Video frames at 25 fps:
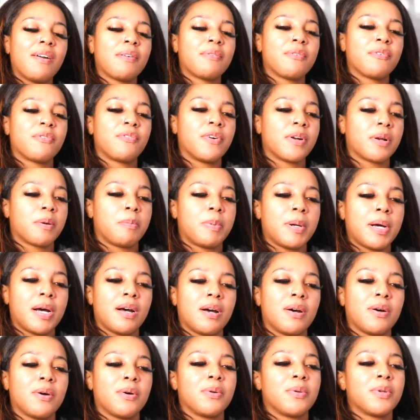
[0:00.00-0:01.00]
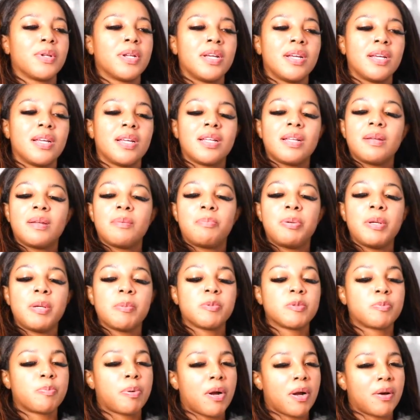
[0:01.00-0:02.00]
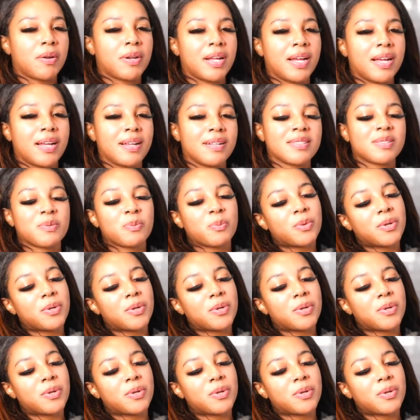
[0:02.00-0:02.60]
don't give a fuck about people's pronouns.